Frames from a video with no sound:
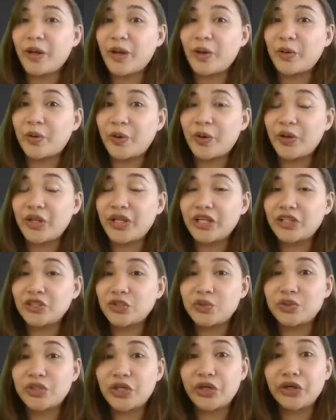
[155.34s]
according to
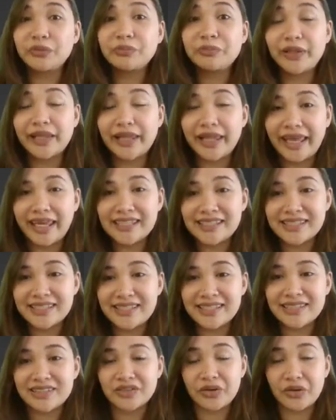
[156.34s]
their
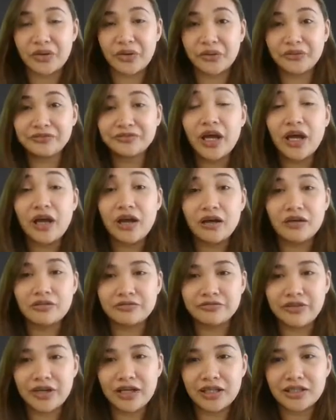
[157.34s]
places of
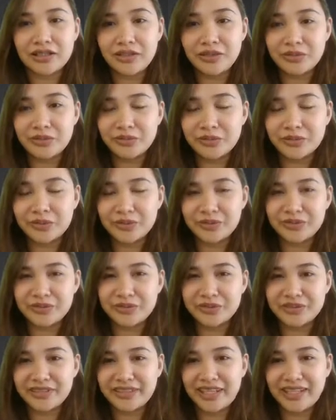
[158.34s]
value.
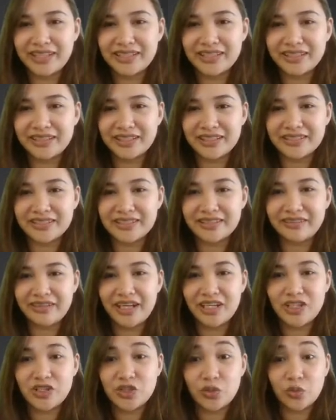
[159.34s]
Okay, so let's
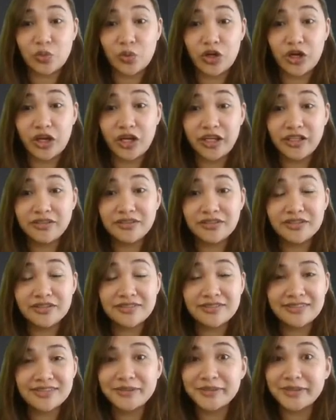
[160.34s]
arrange 1,
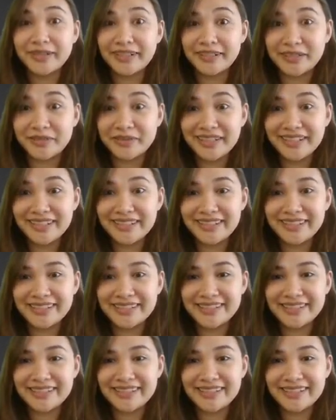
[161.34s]
2
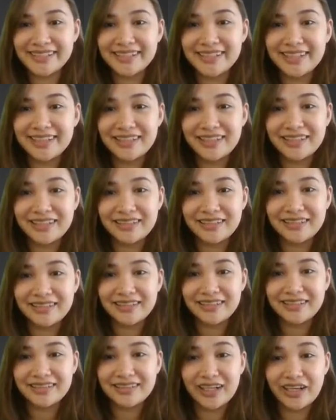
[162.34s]
hundredths,
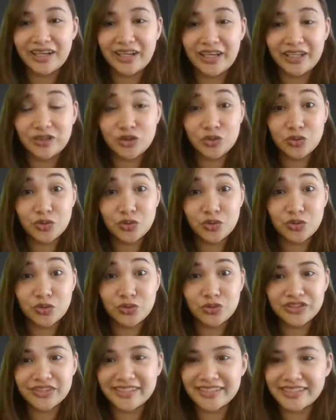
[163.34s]
okay,
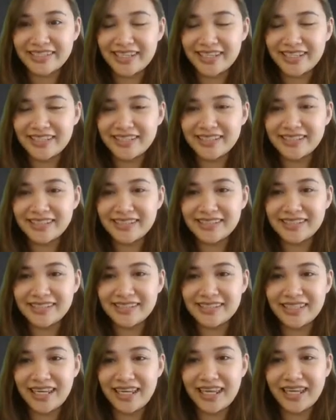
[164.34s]
two
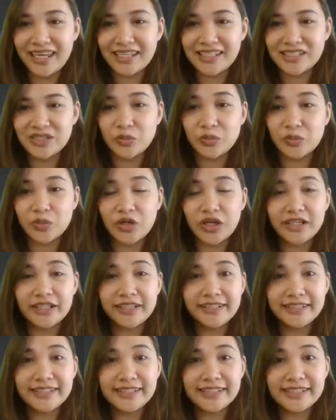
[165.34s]
tens, and
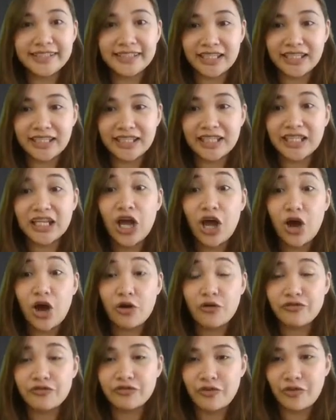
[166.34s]
1s in
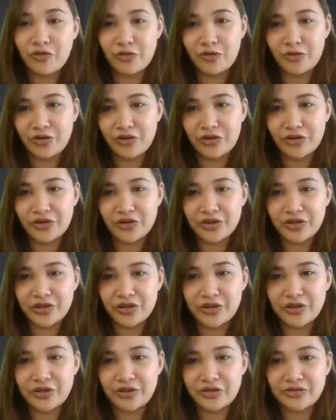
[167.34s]

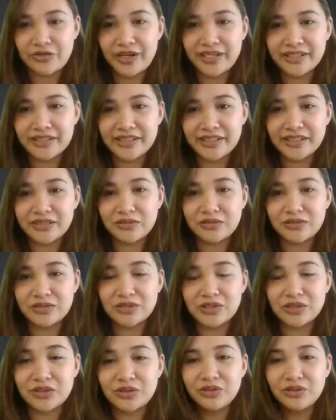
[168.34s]
Alright, and
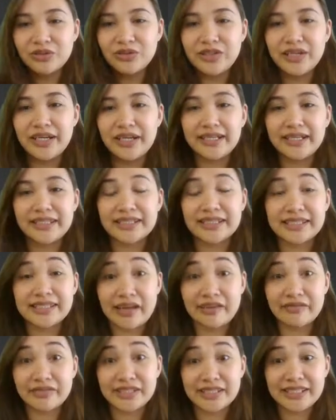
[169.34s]
also
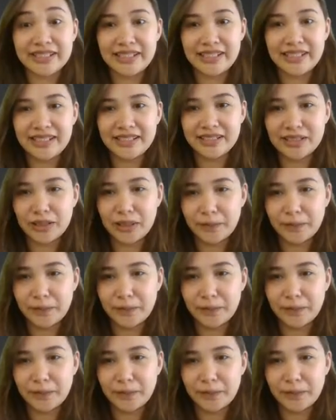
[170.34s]
17.